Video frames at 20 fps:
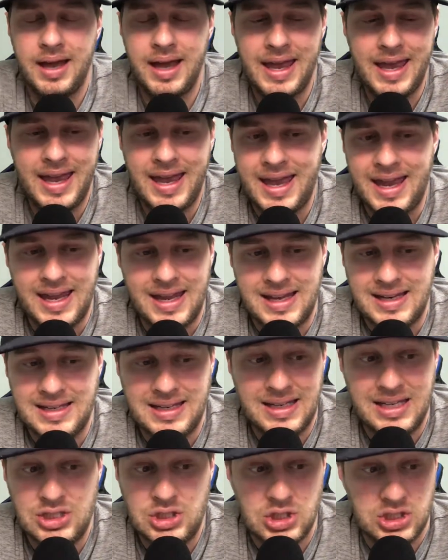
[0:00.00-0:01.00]
And
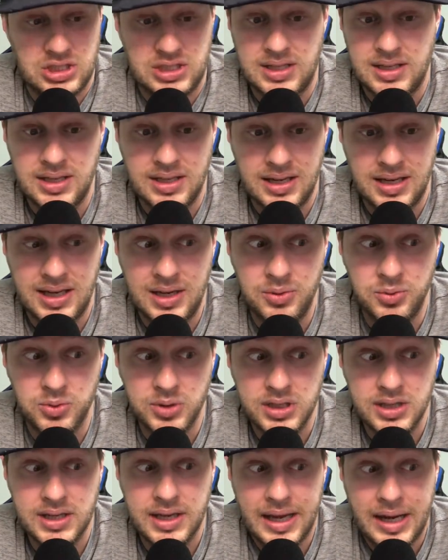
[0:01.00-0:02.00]
he
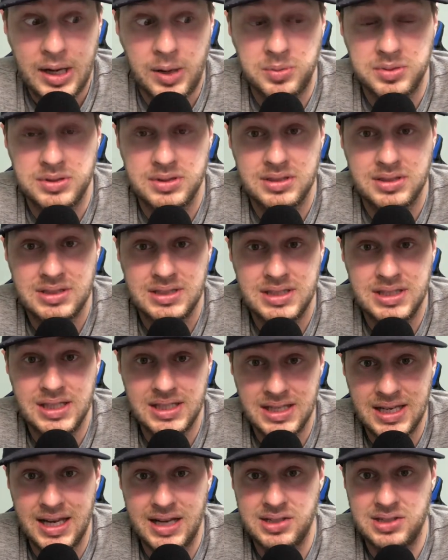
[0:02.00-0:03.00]
really helped the
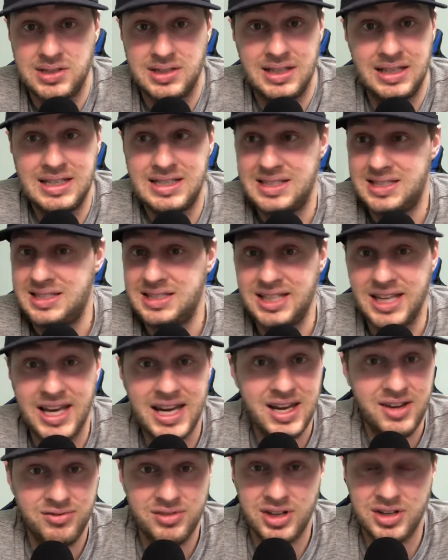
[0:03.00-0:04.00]
Knicks at least
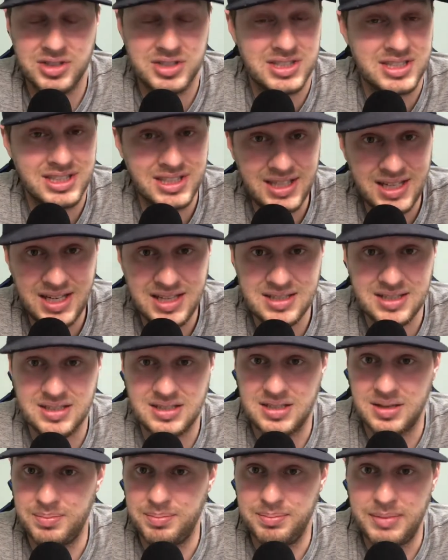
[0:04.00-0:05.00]
save their season
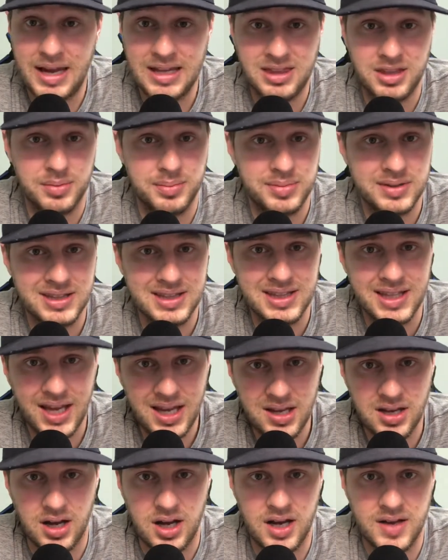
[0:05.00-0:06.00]
to make the
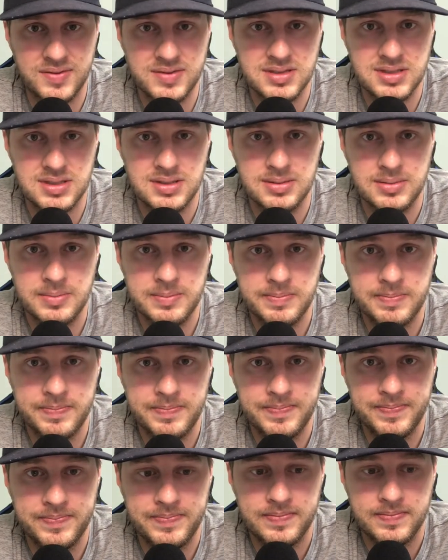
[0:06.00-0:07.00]
playoffs.
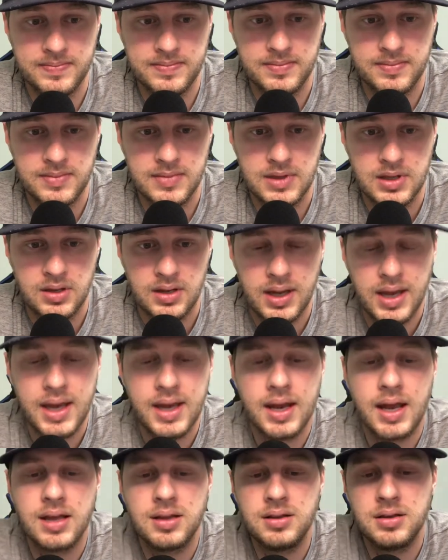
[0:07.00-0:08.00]

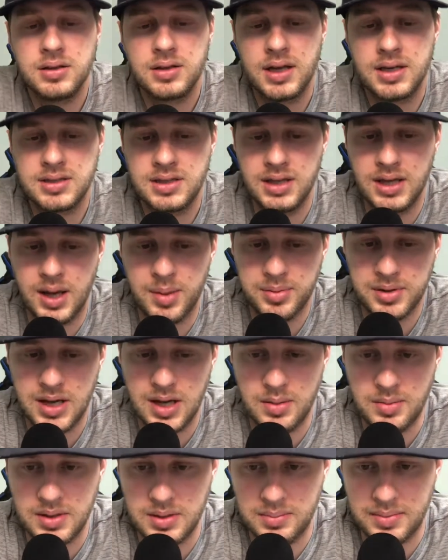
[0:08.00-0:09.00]
And I look at the
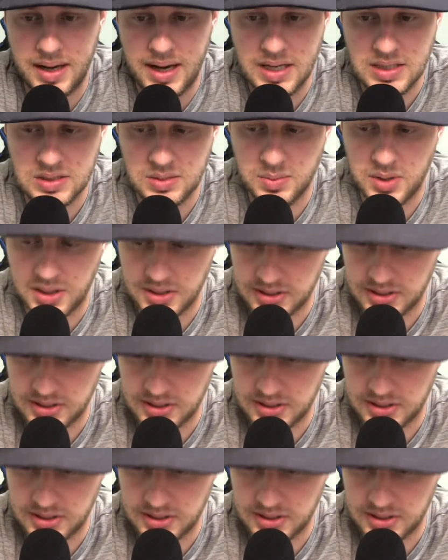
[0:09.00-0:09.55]
upcoming basketball